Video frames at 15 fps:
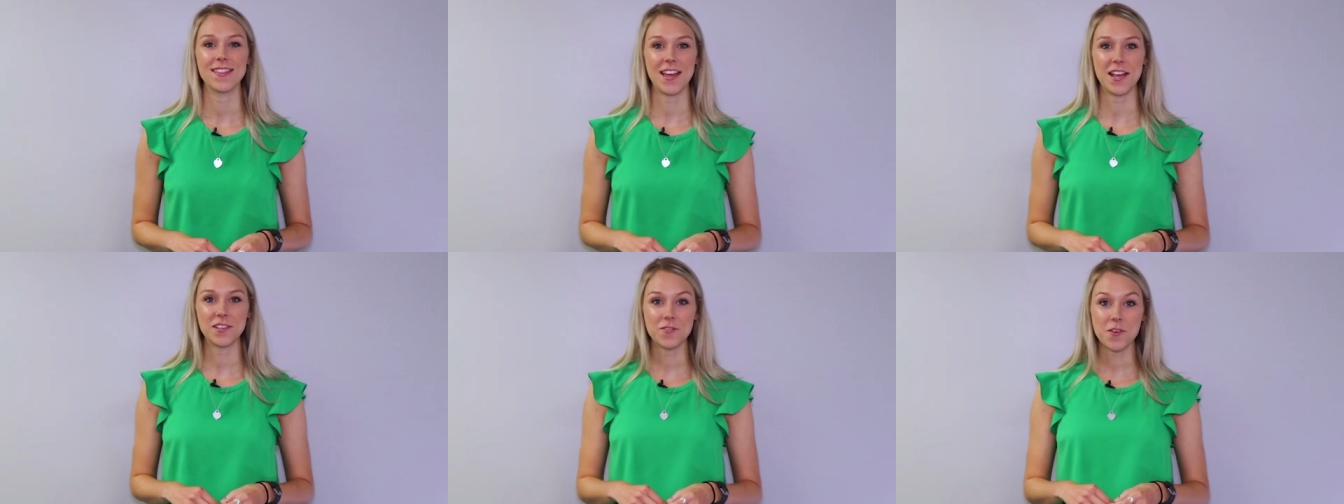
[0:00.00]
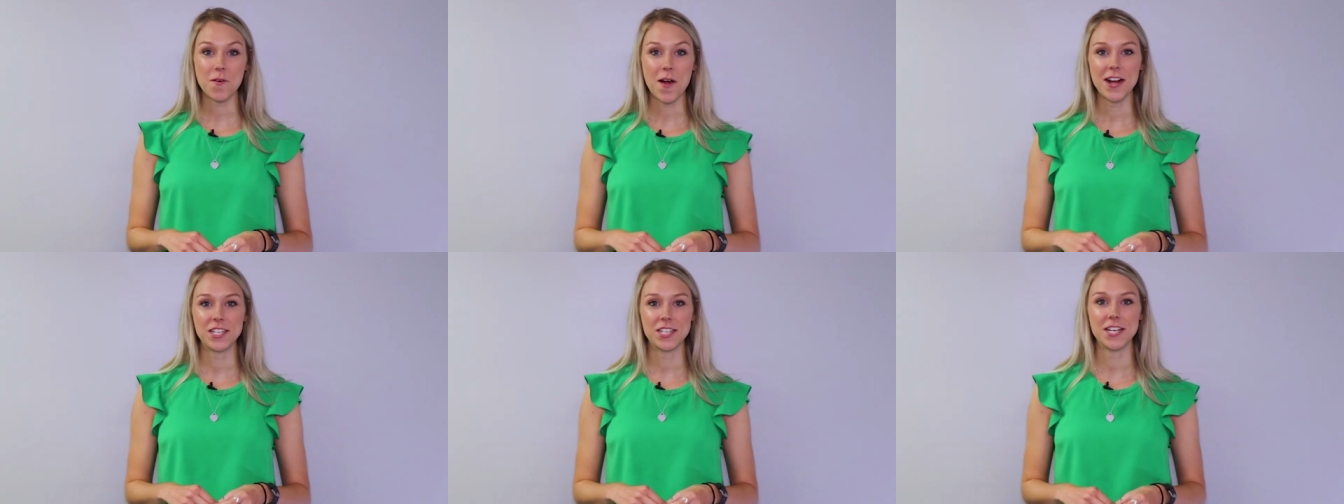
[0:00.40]
Thanks for
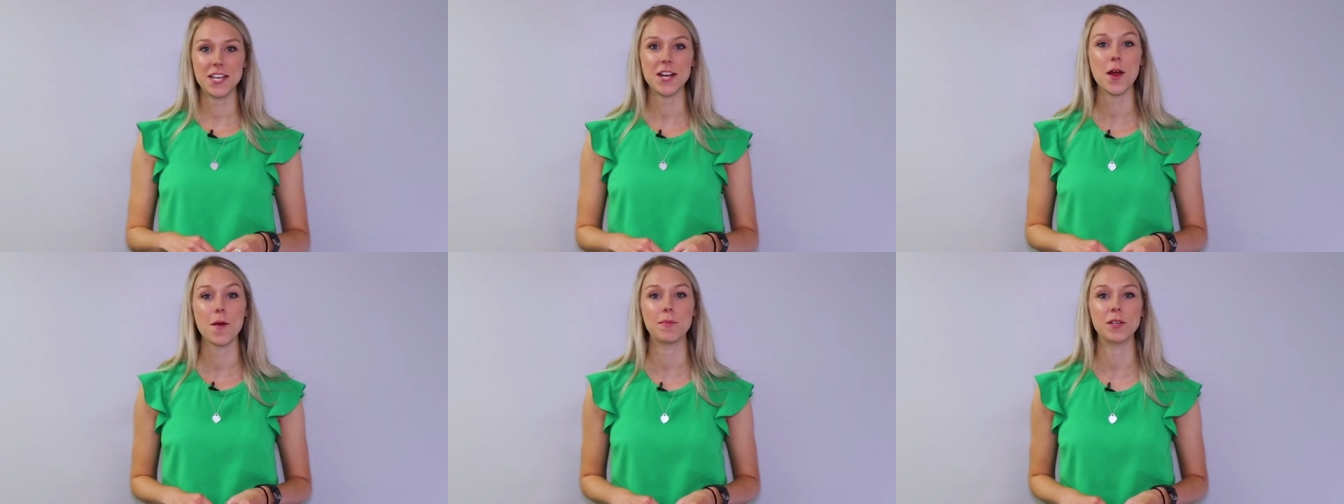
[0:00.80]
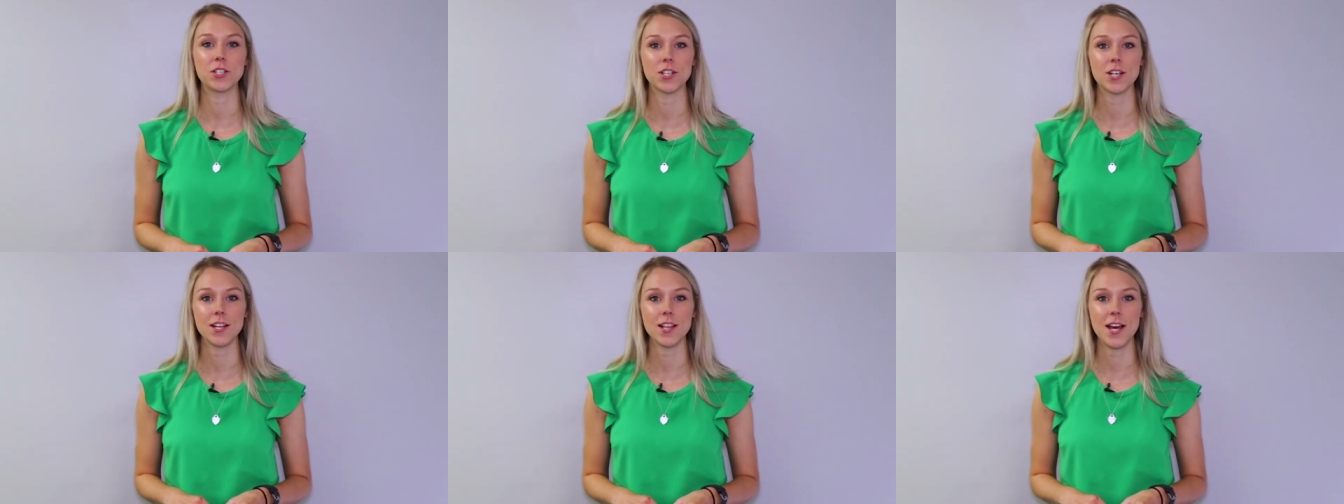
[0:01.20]
watching. Be
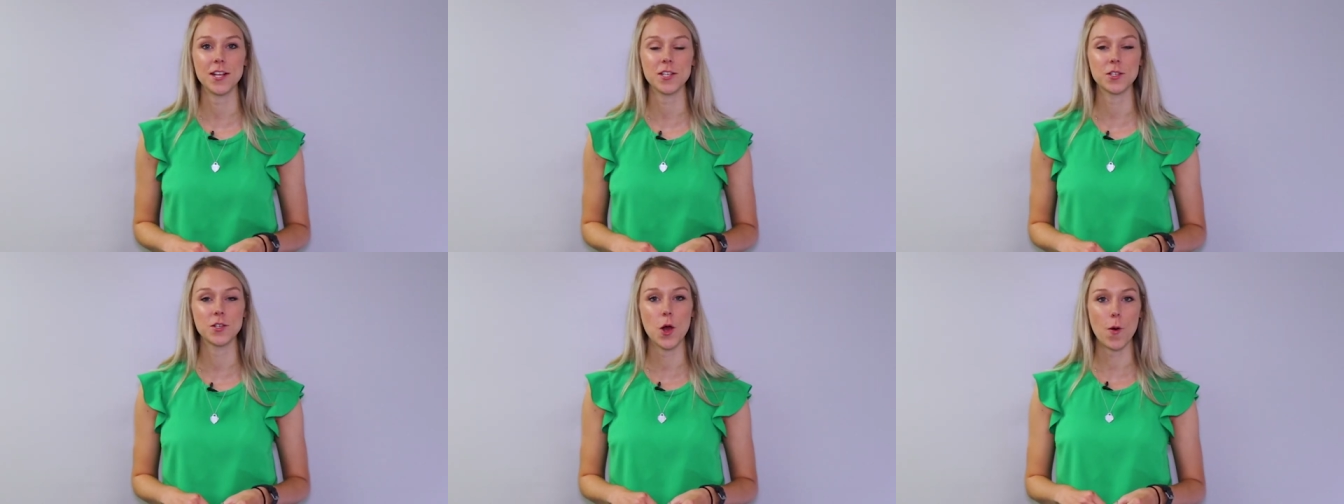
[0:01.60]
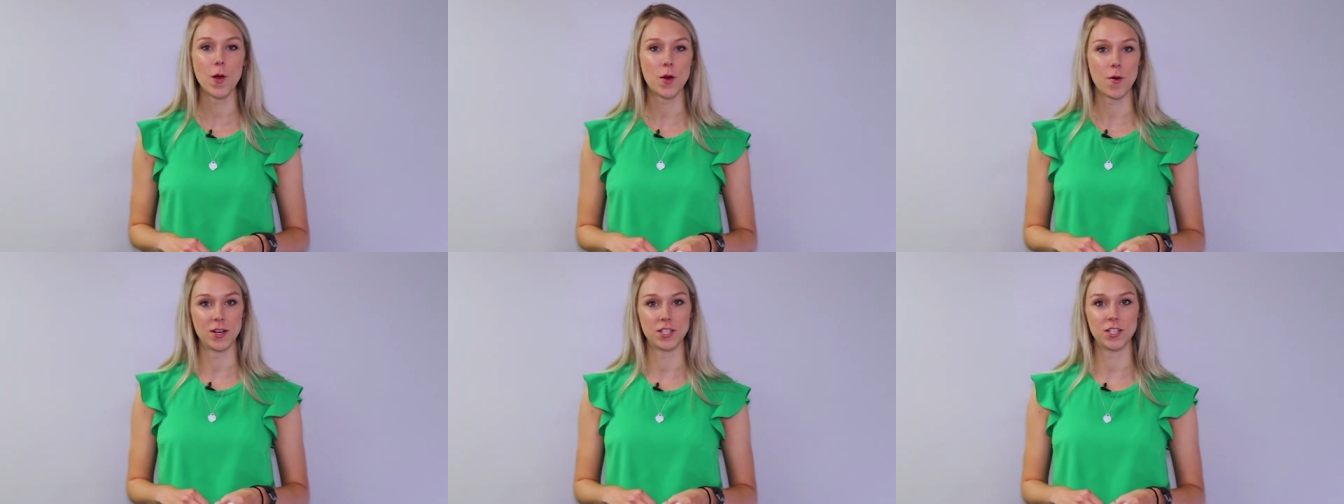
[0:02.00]
sure to let us know
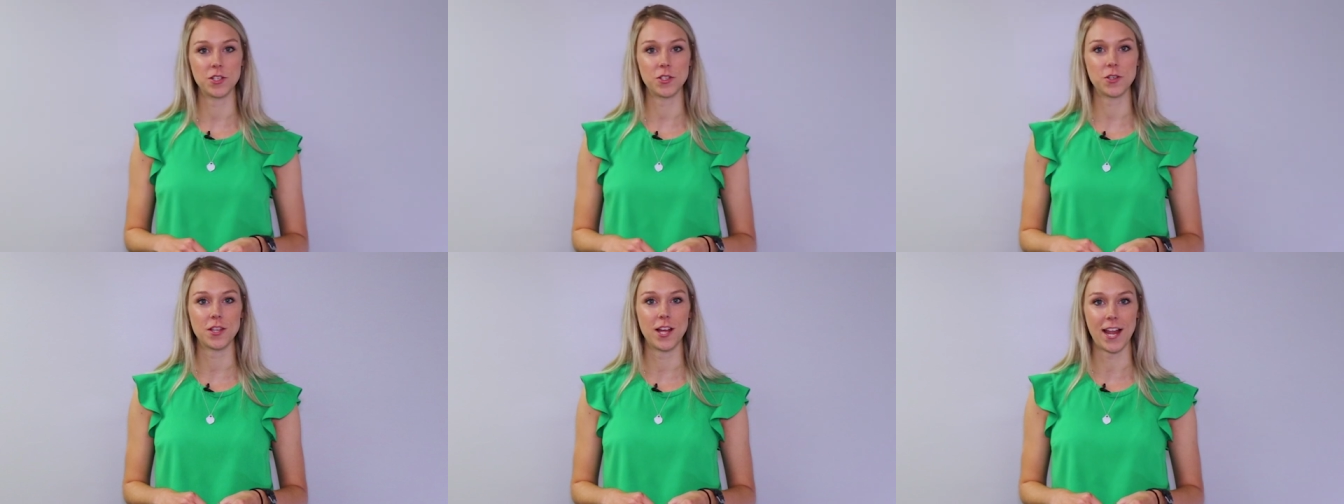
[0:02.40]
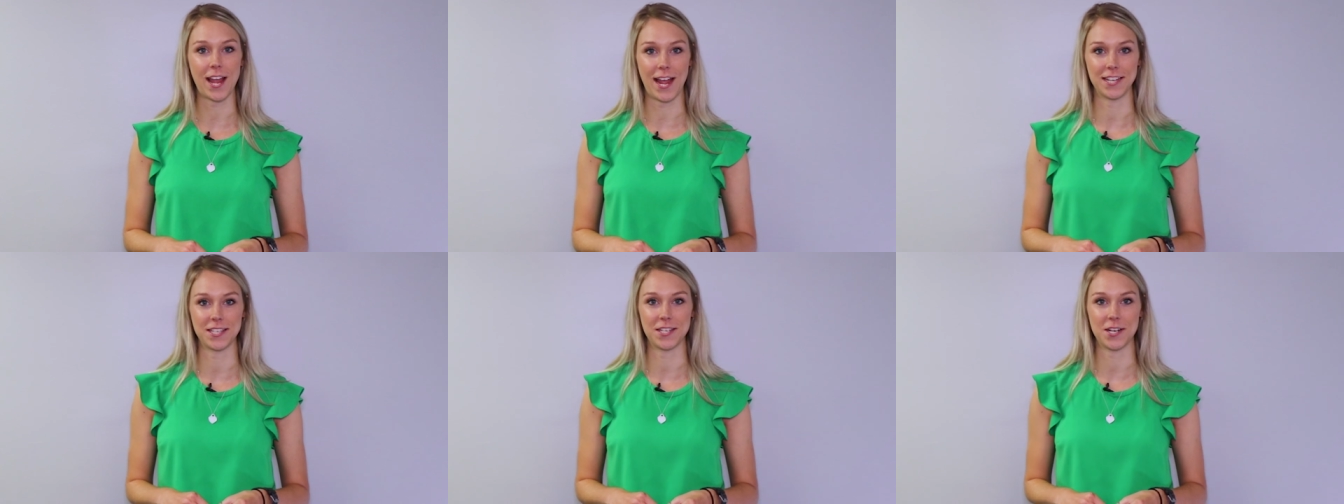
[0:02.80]
what questions you'd like
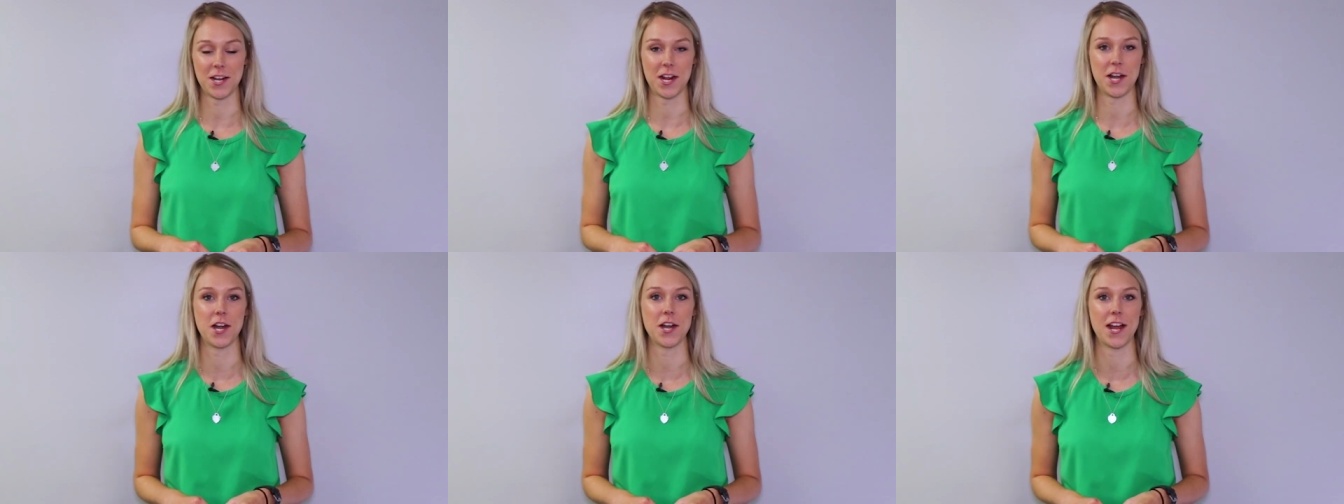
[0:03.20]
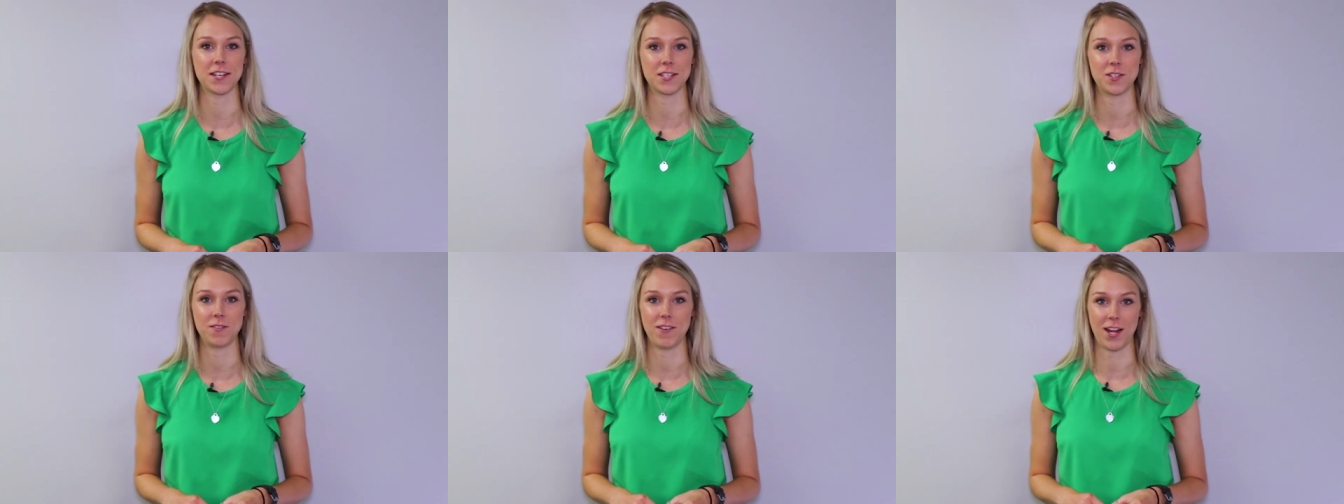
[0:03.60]
answered in our
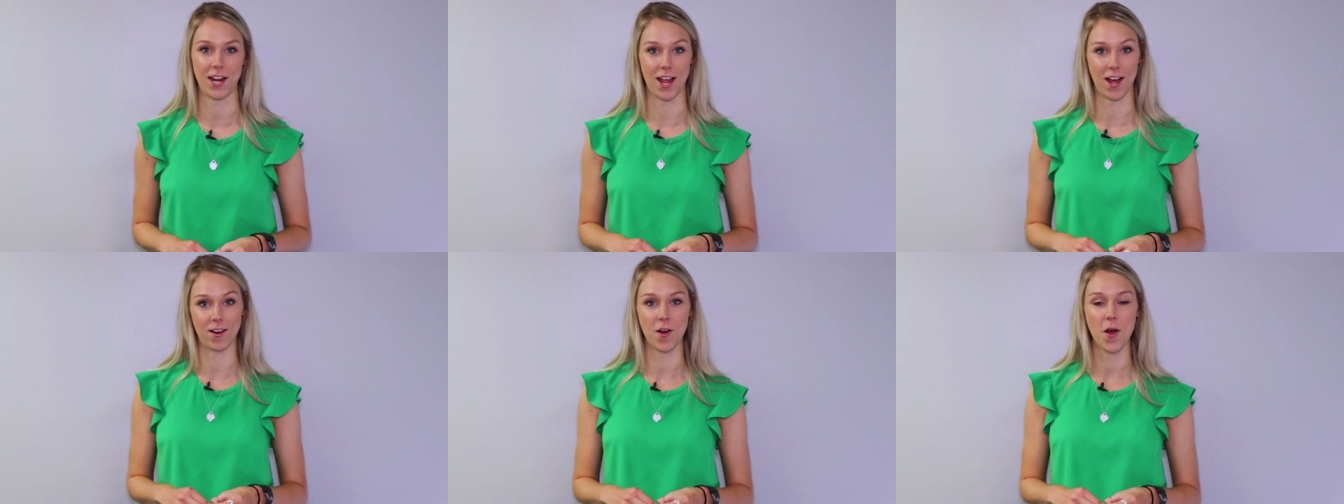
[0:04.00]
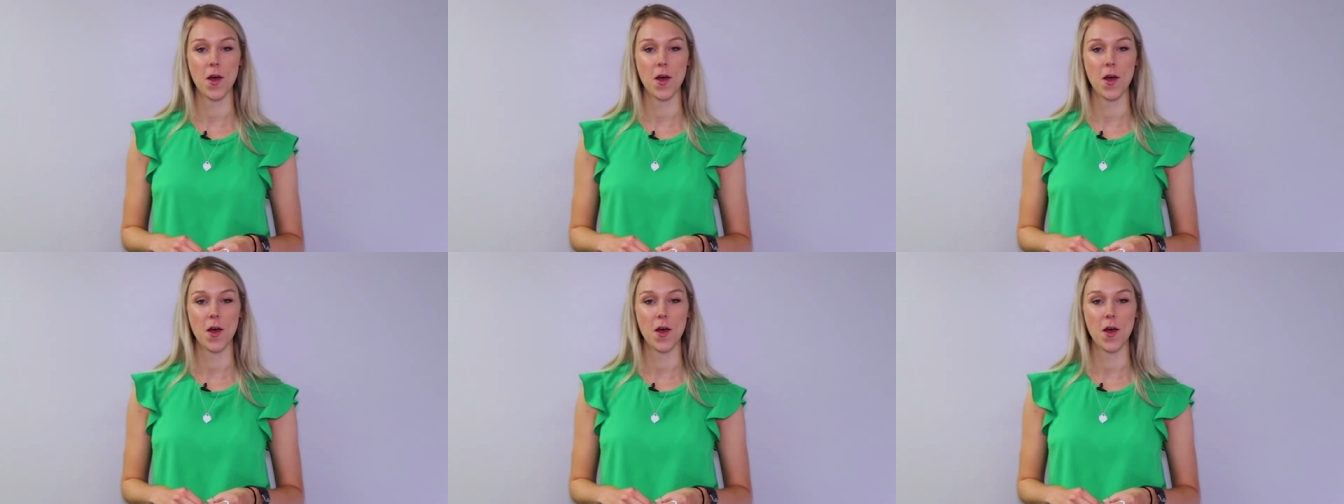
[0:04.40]
next video.